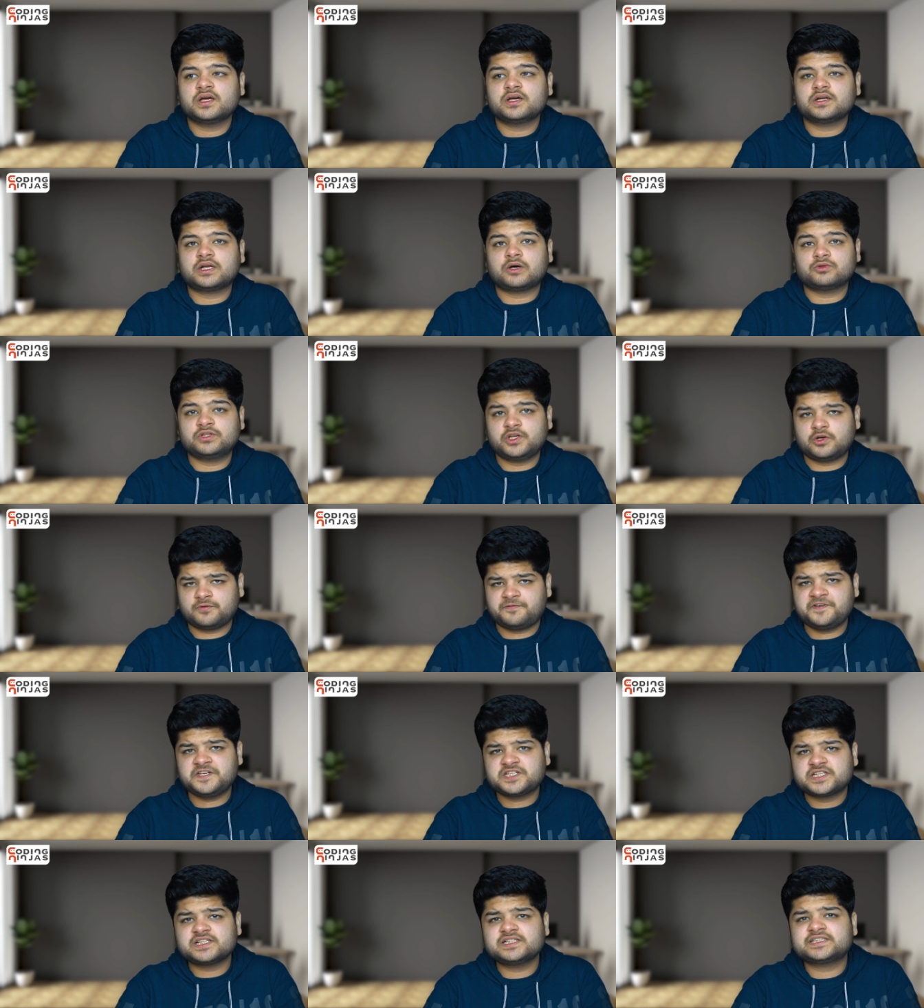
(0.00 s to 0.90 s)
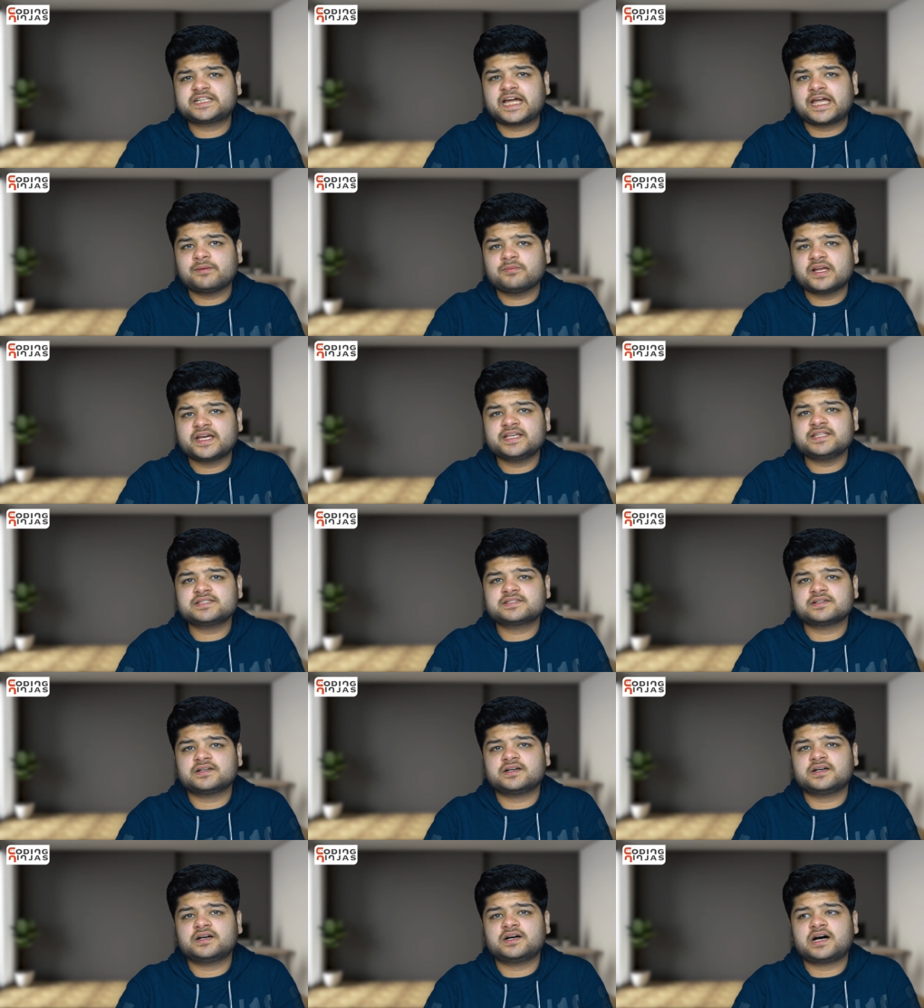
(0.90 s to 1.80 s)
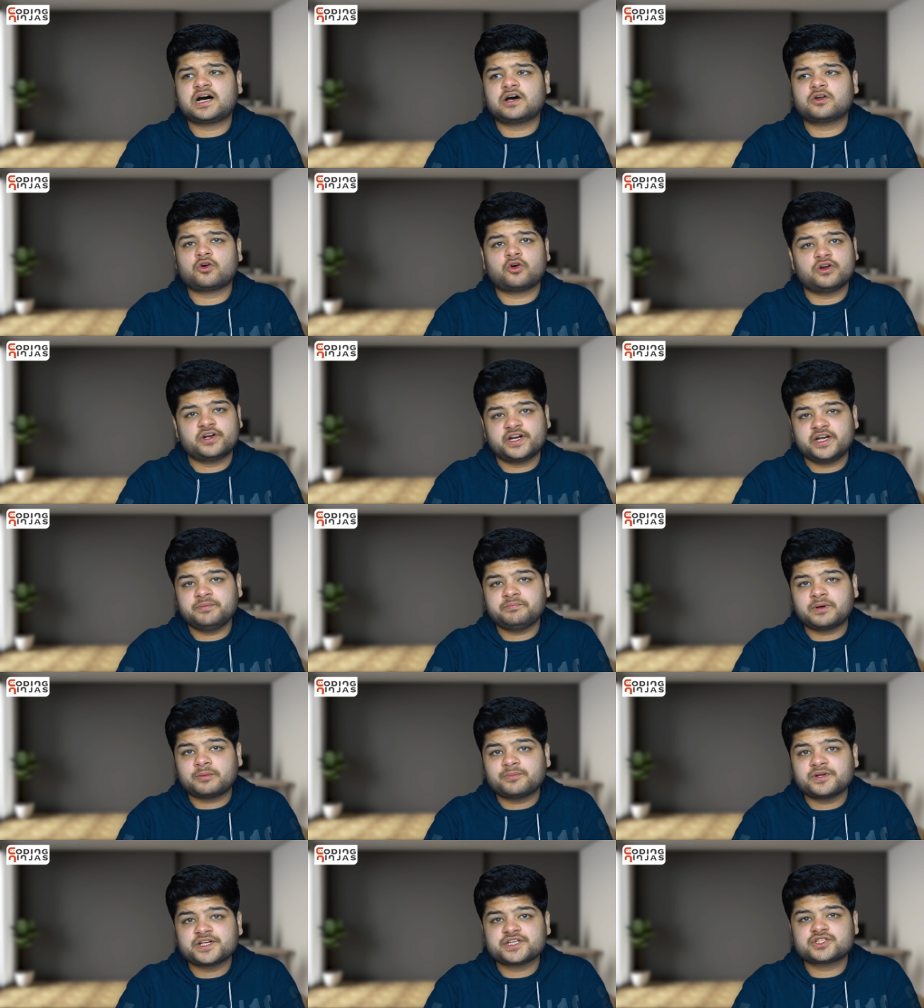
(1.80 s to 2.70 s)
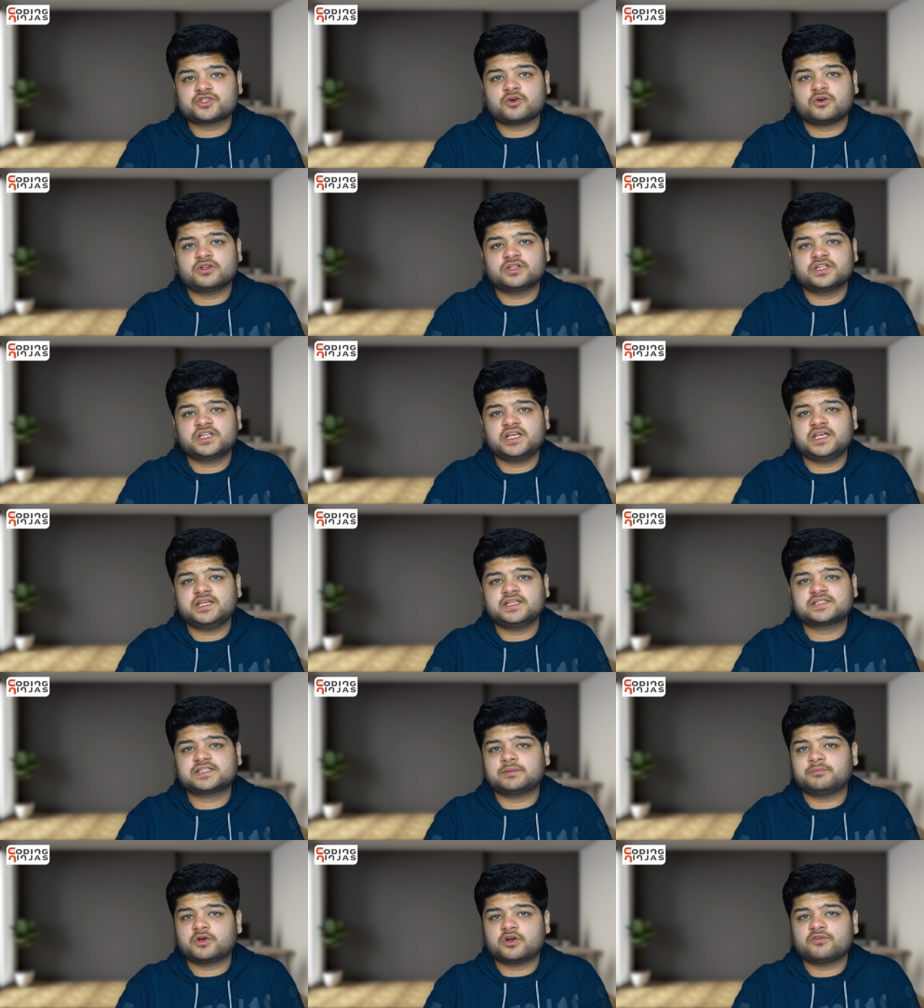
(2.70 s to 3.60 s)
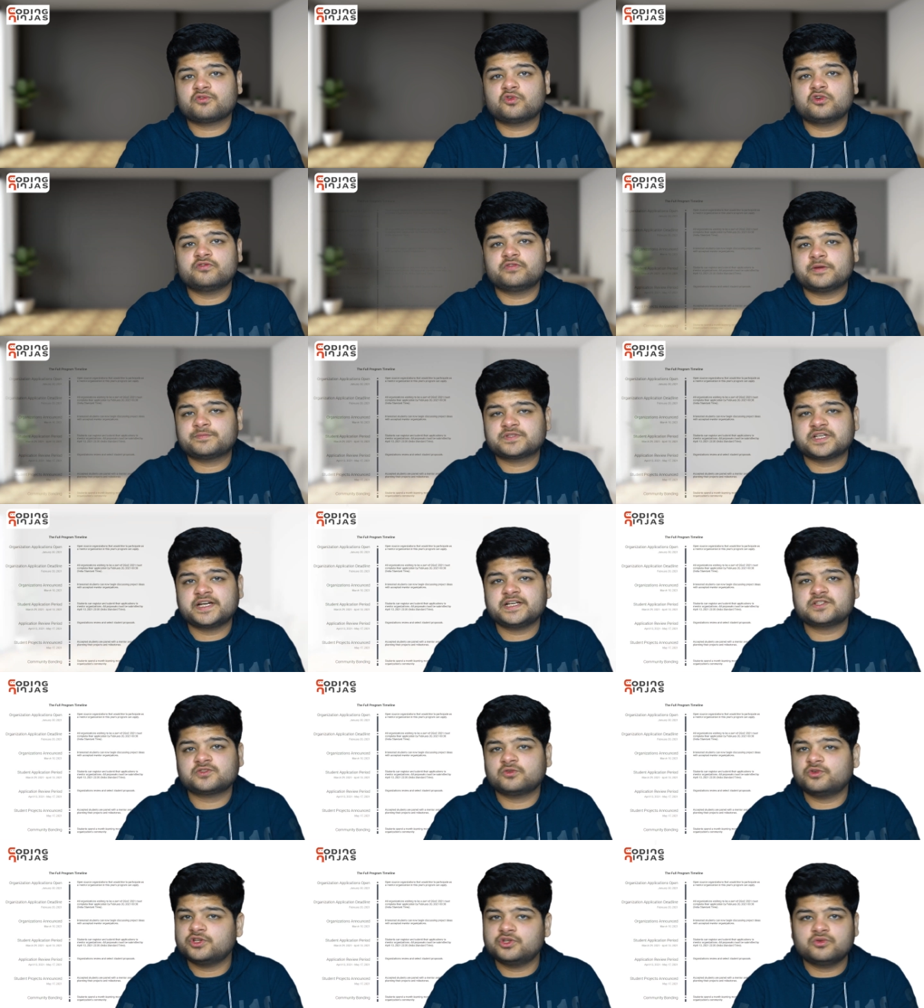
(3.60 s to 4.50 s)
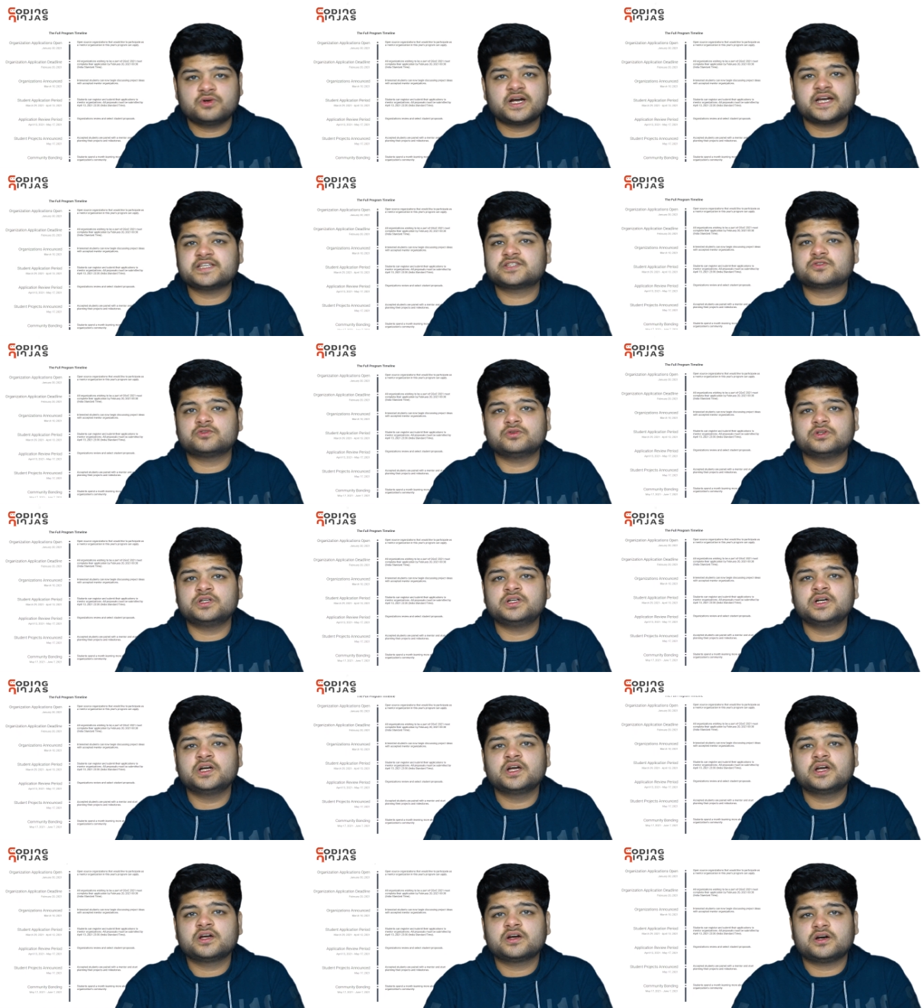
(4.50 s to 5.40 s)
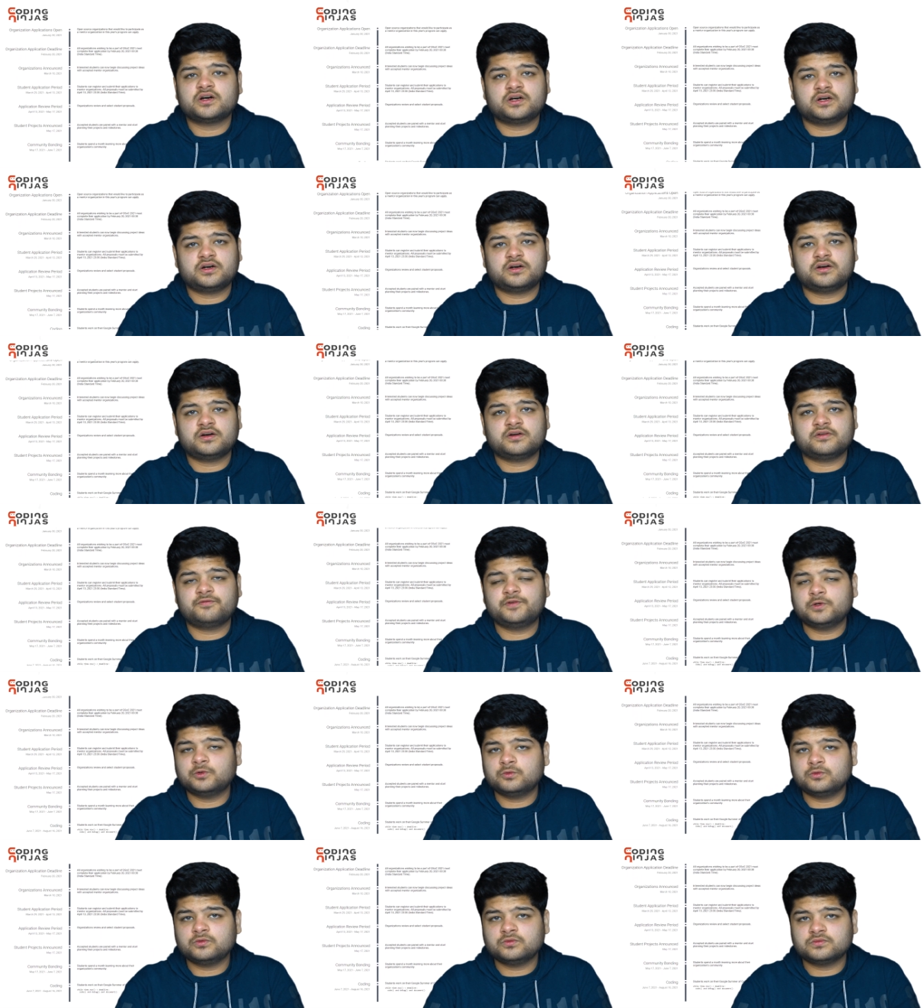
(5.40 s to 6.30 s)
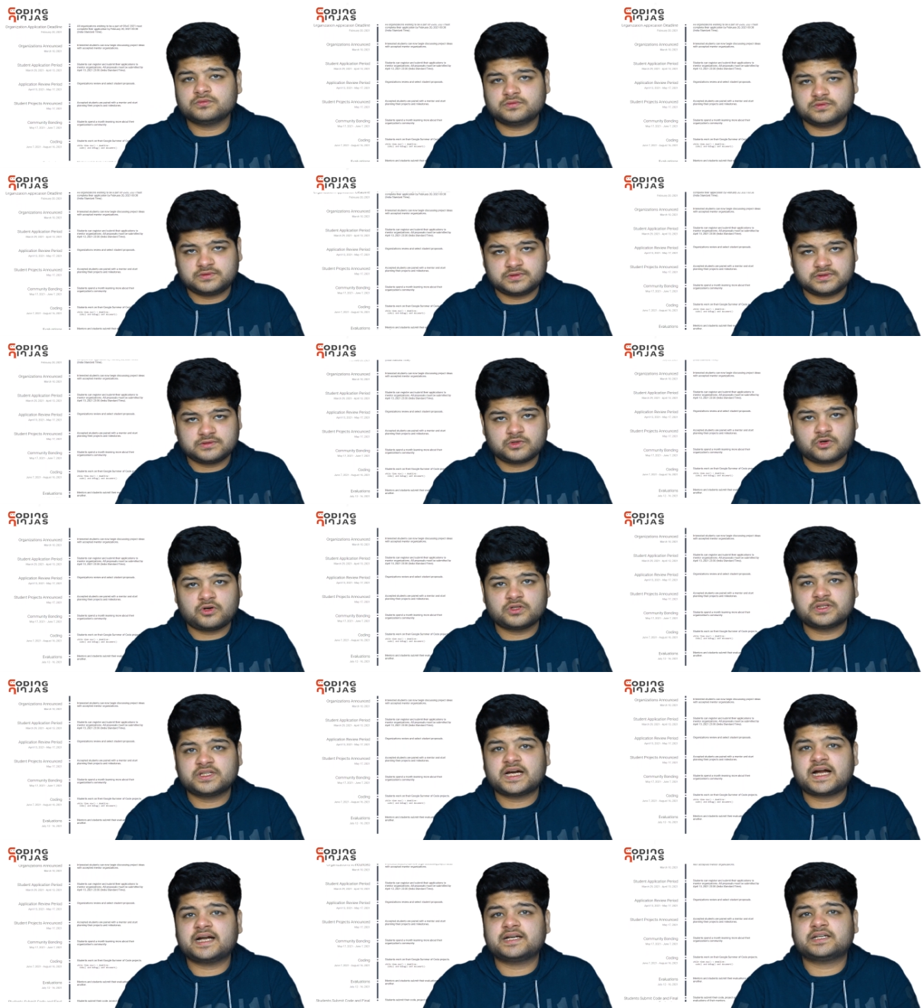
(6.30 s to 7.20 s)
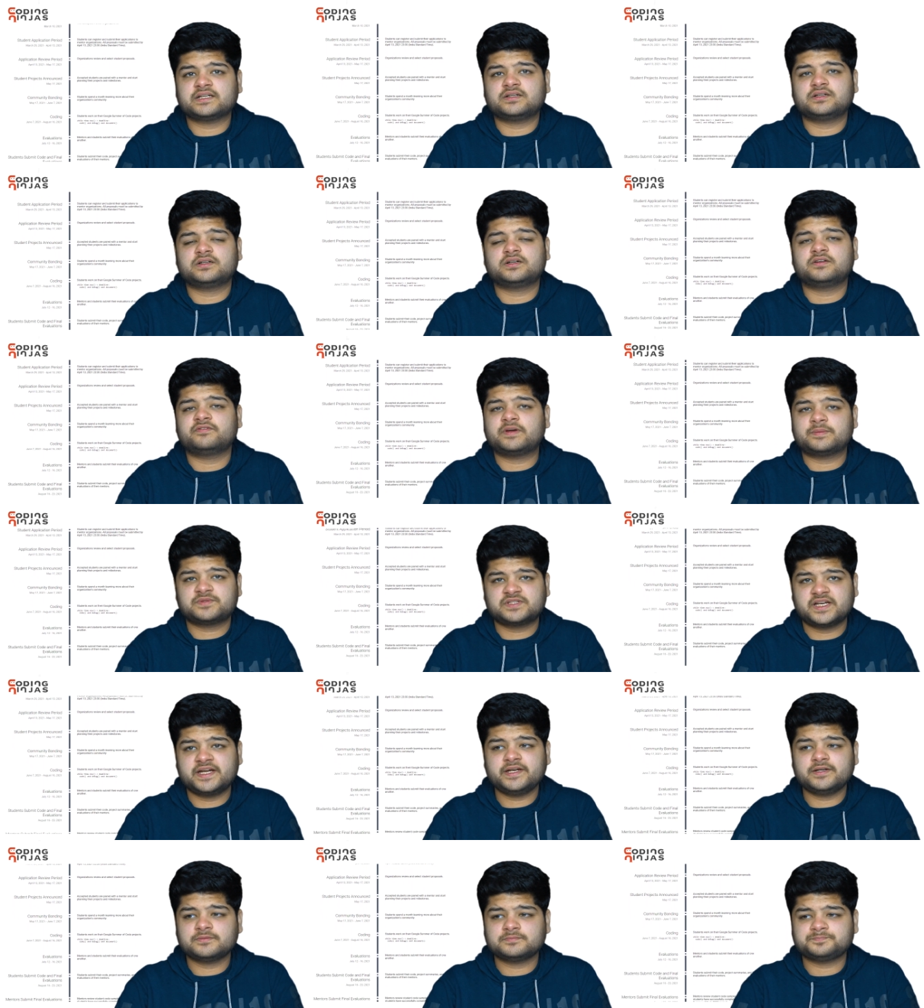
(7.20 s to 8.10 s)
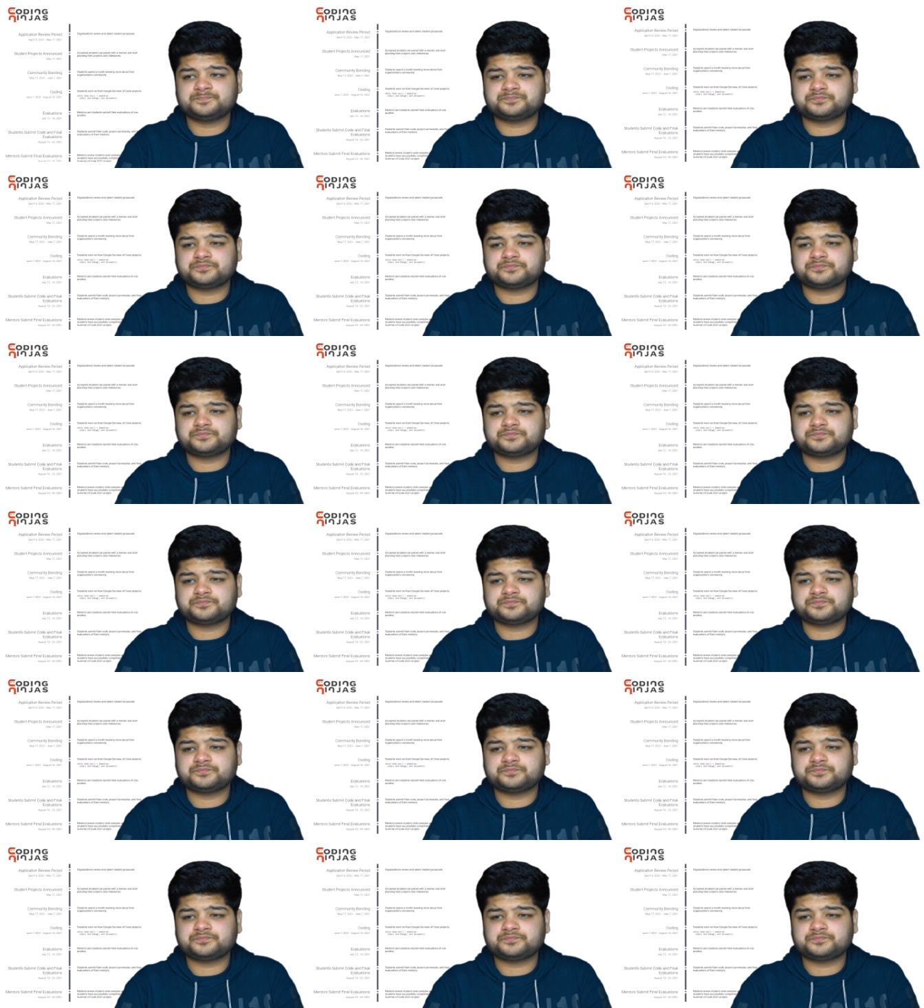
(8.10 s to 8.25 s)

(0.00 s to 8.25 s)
Now, the official timelines are already published on the Summer of Code website, so you guys could view on that website.